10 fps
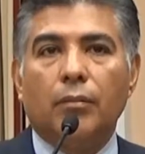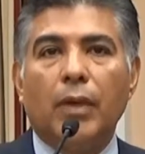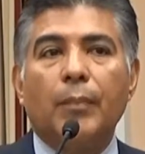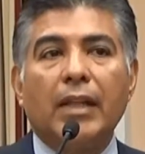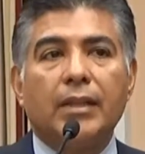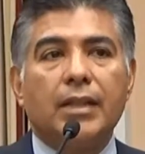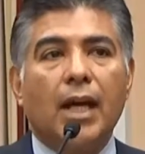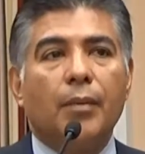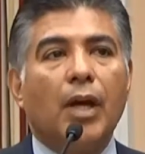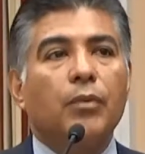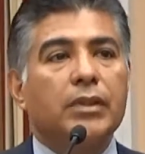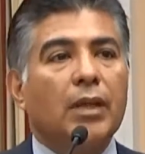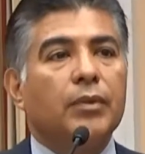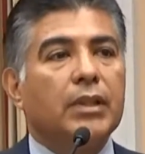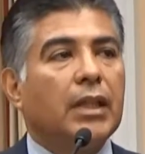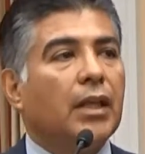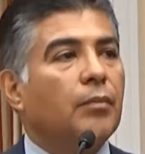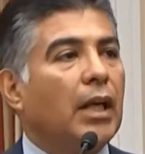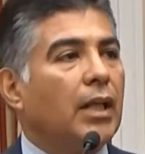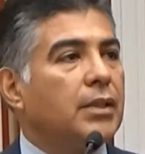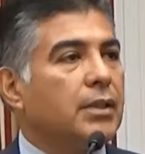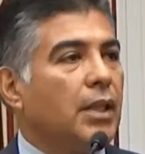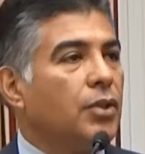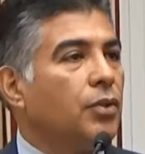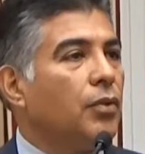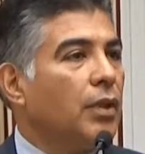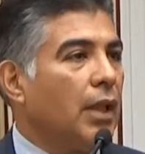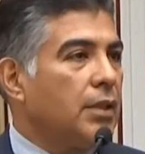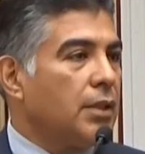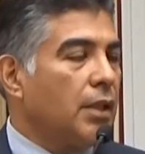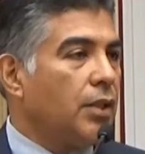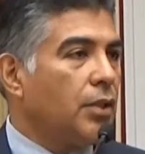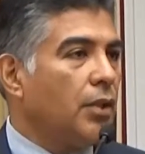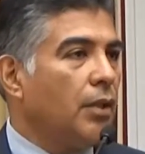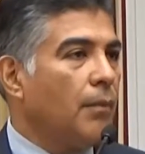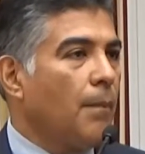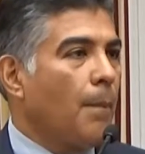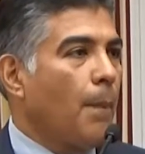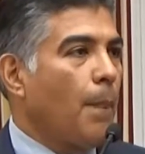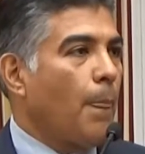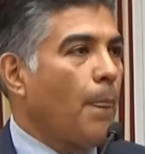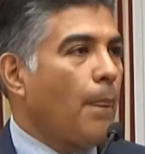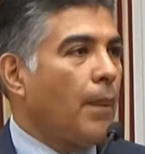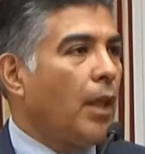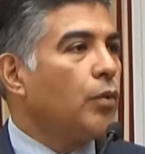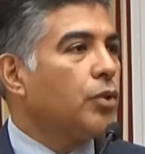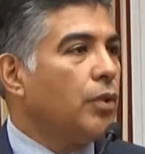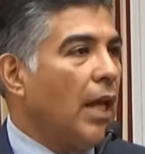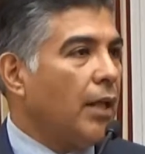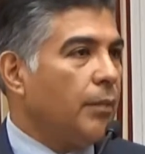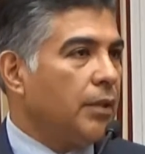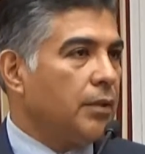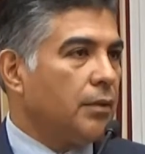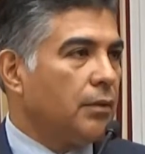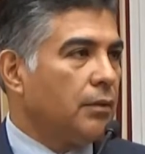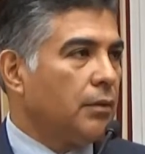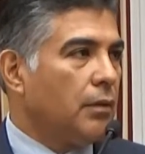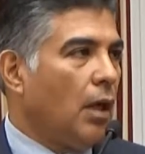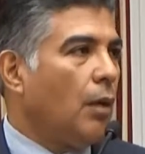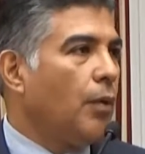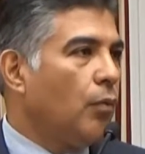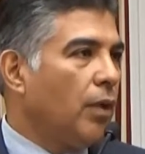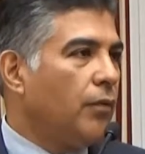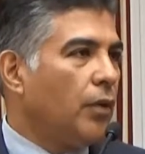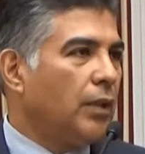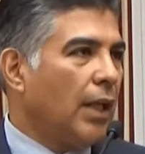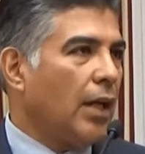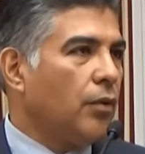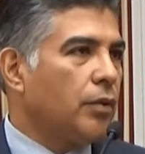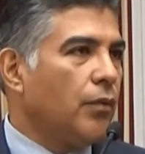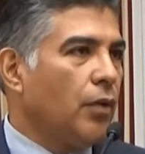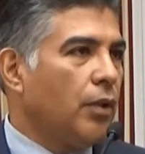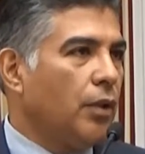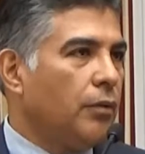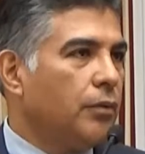But by the time I was able to get my legislation through the legislature, it was unanimous. All but one vote. That guy always voted no.